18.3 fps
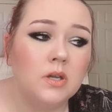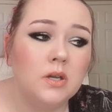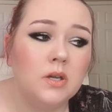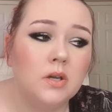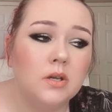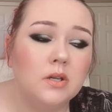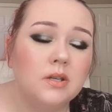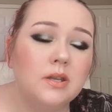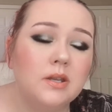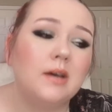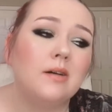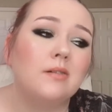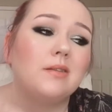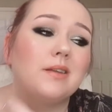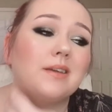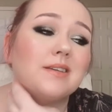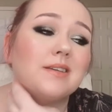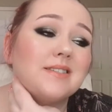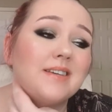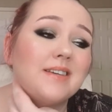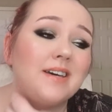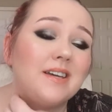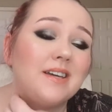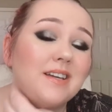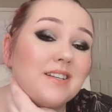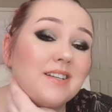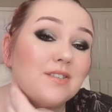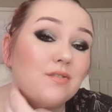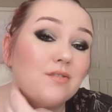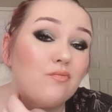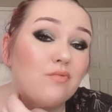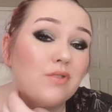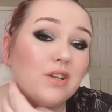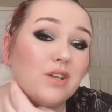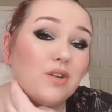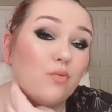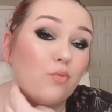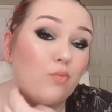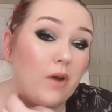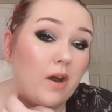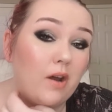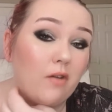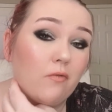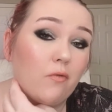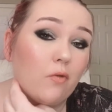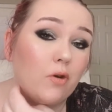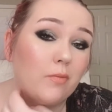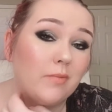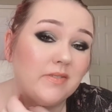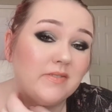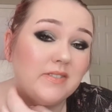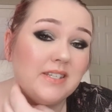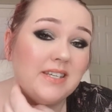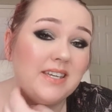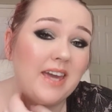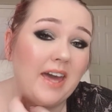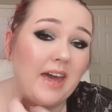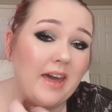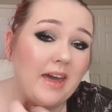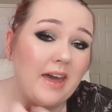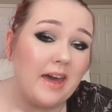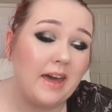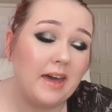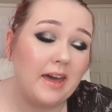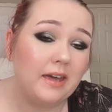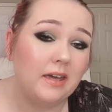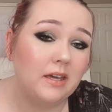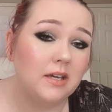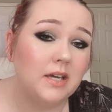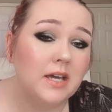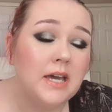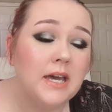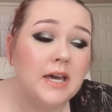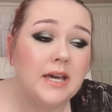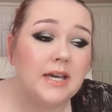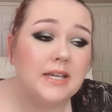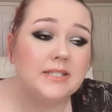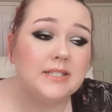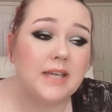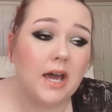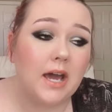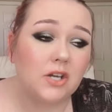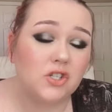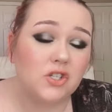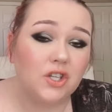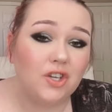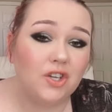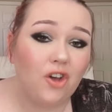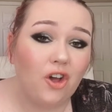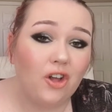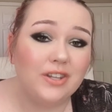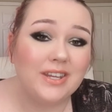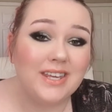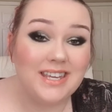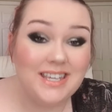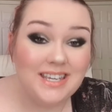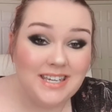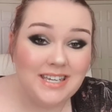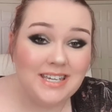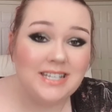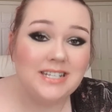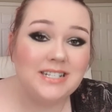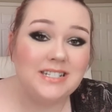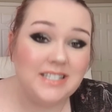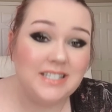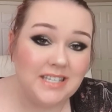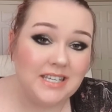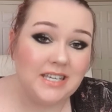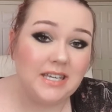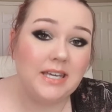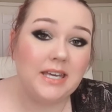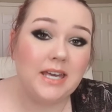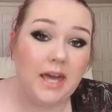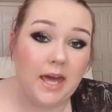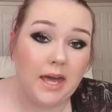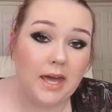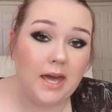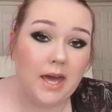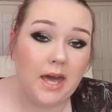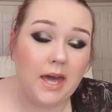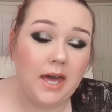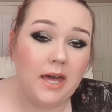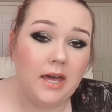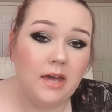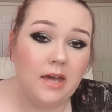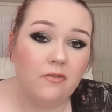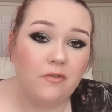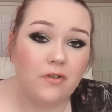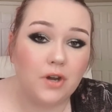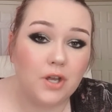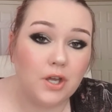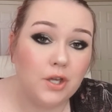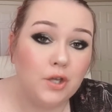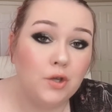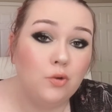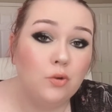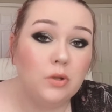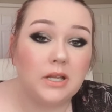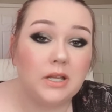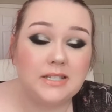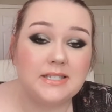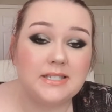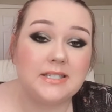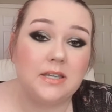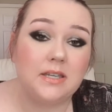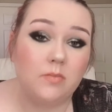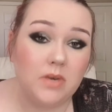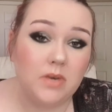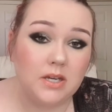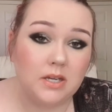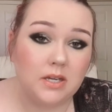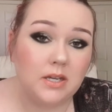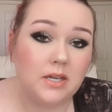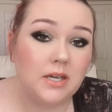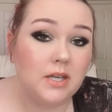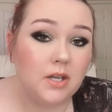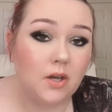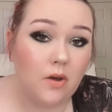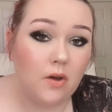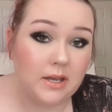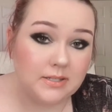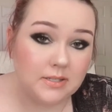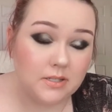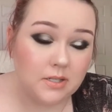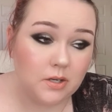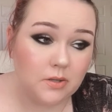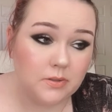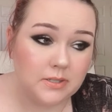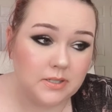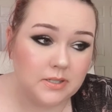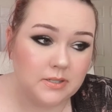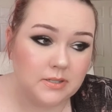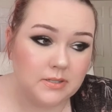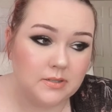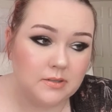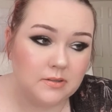now, like I said, it's a really rare form of DKA. It's actually called EDKA for euglycemic ketoacidosis.